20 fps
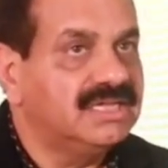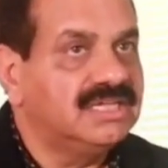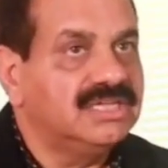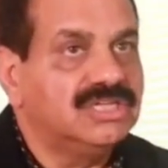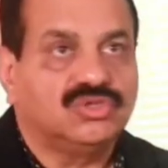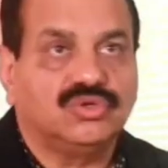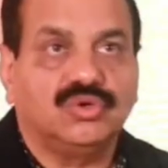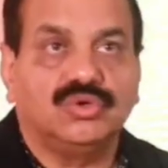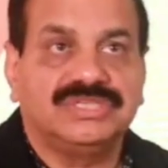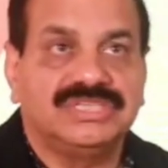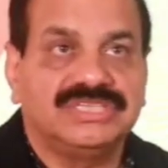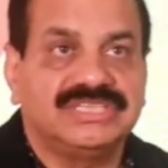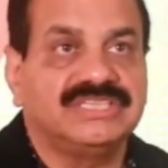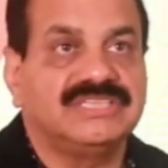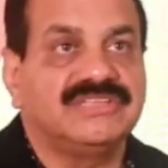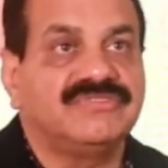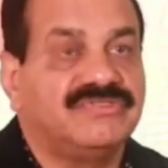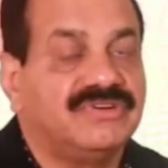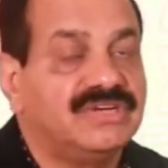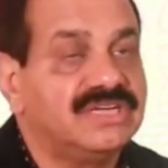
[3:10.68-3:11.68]
So this is
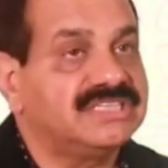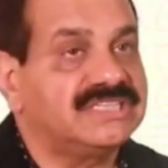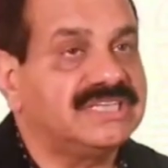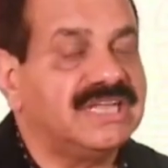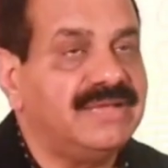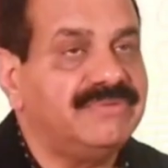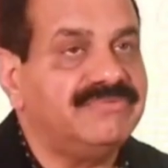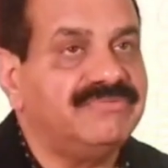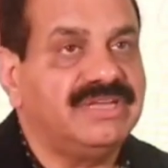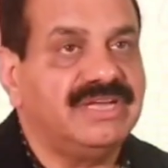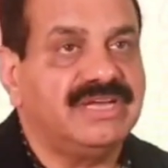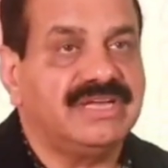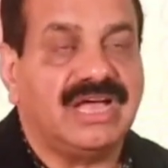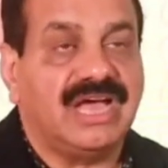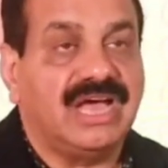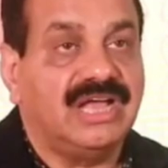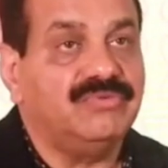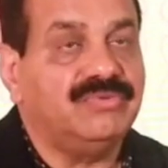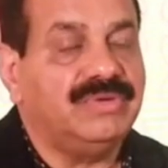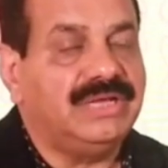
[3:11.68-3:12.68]
the first time we are
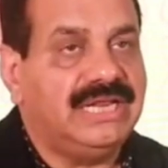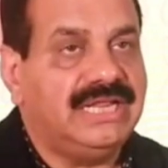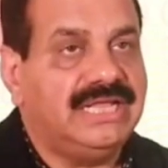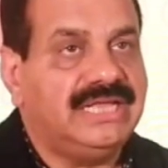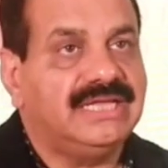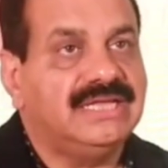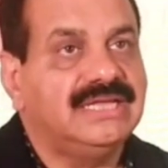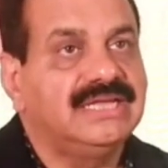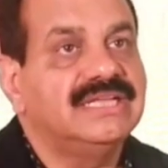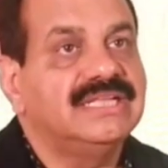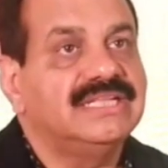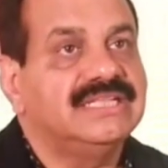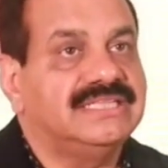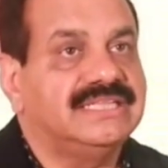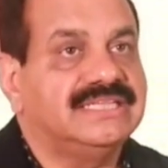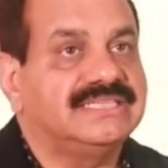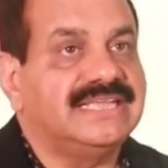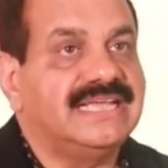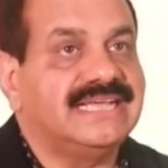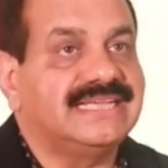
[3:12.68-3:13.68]
unveiling
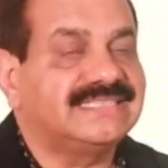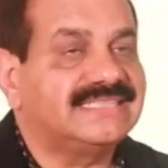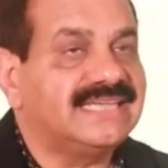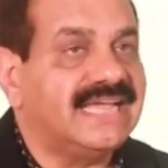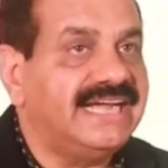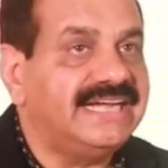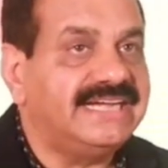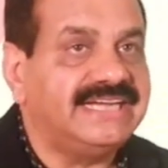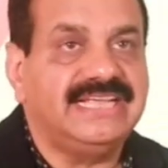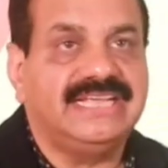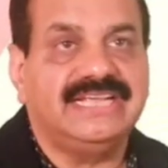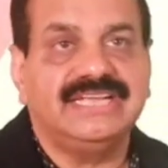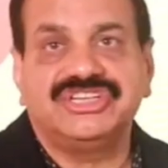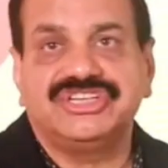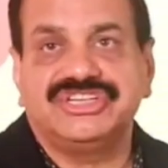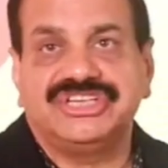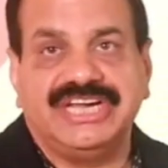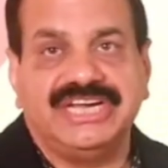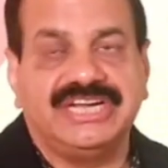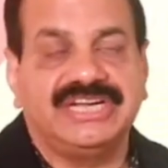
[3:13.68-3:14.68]
this exciting
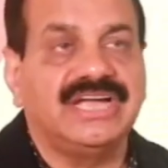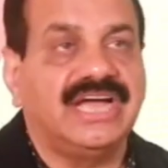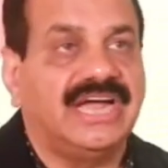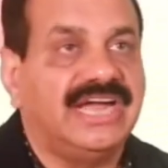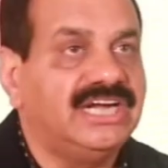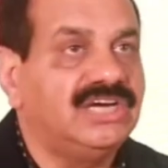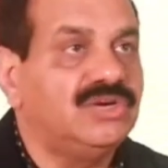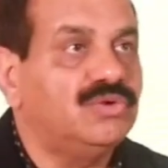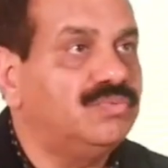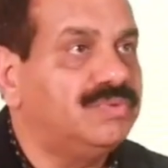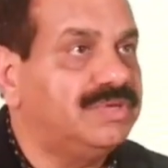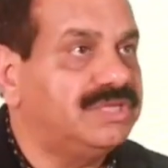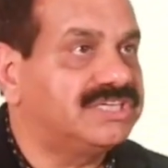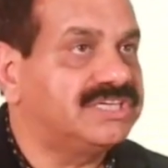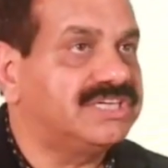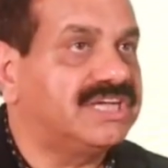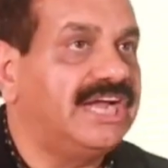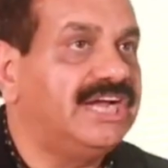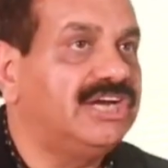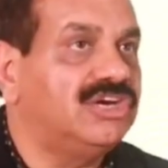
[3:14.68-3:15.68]
shade guide
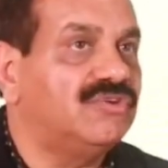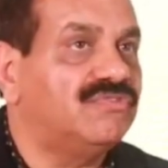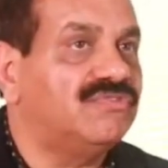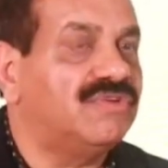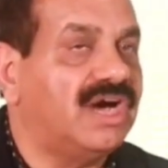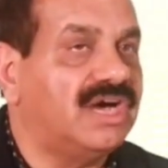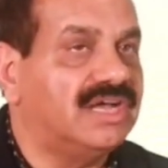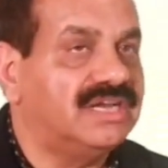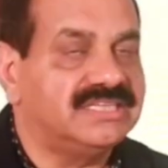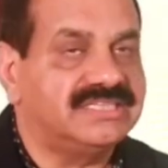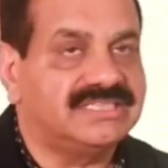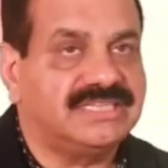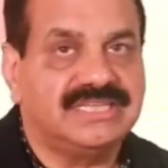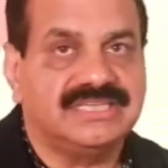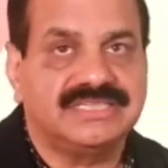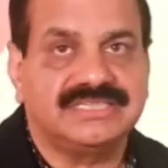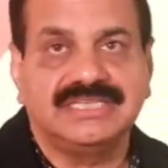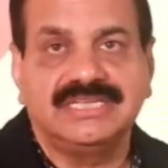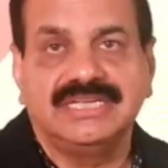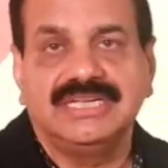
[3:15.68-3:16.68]
which kind of
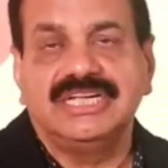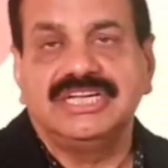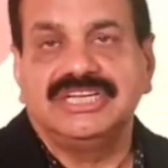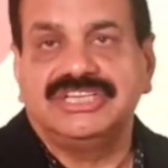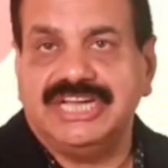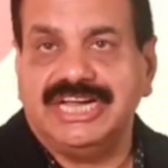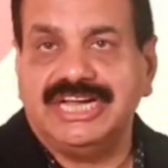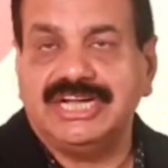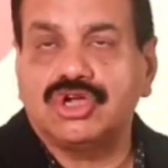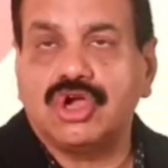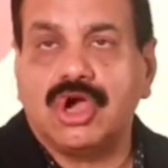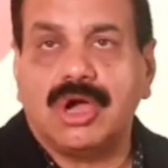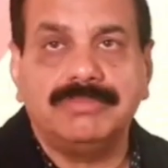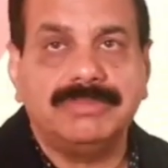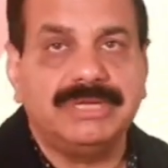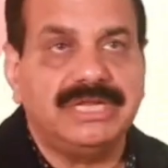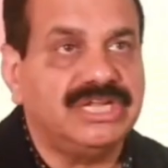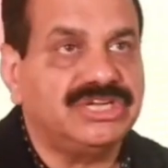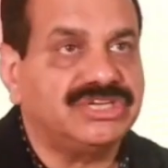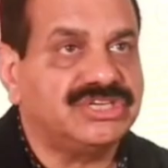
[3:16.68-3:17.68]
harnesses shade
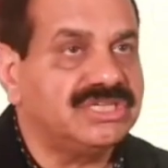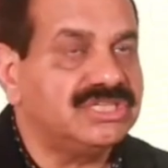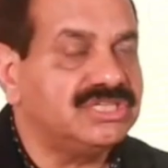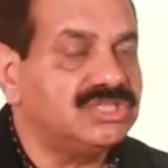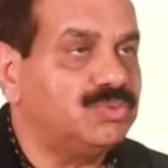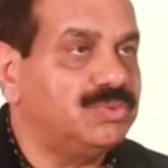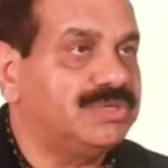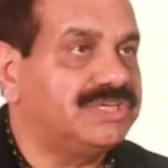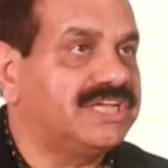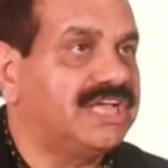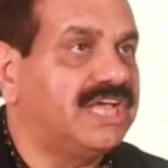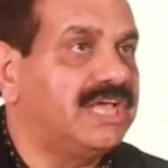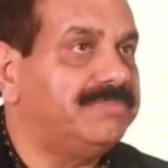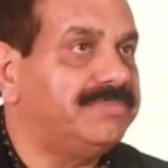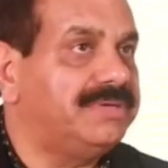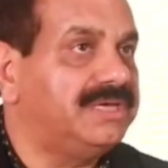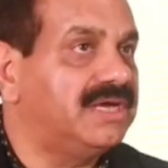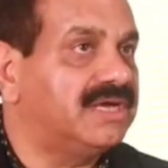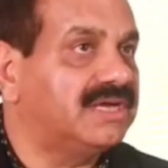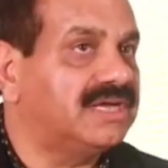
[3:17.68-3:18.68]
combinations which can
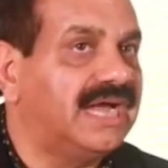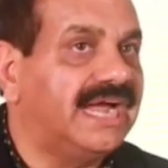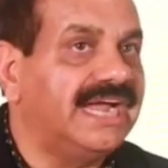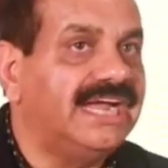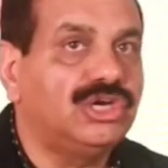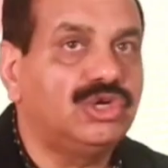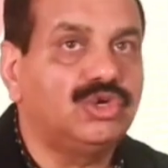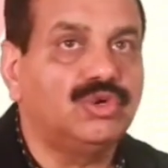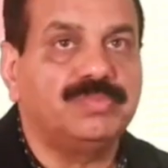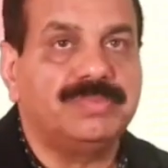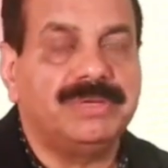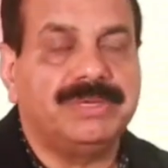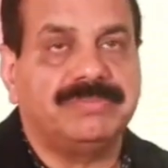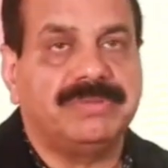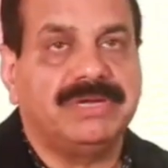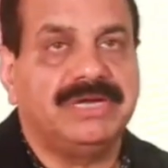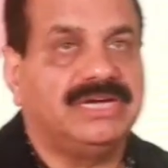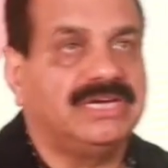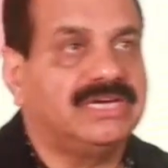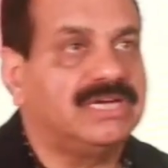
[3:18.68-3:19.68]
be a guide to
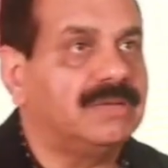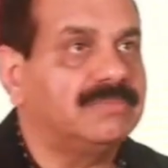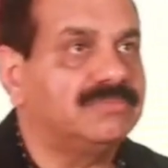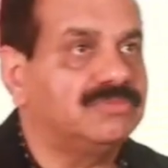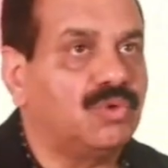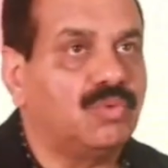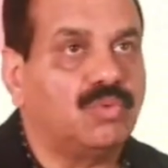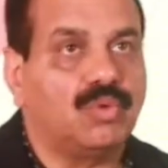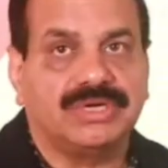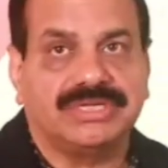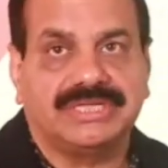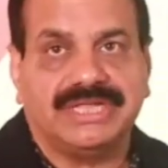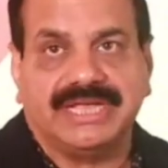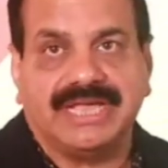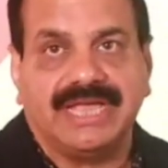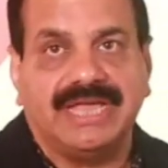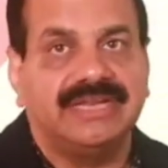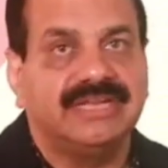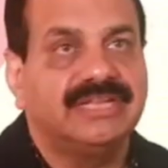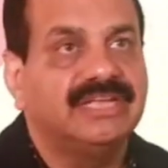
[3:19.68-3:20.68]
people in terms of what they
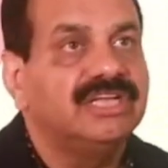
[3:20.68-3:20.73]
can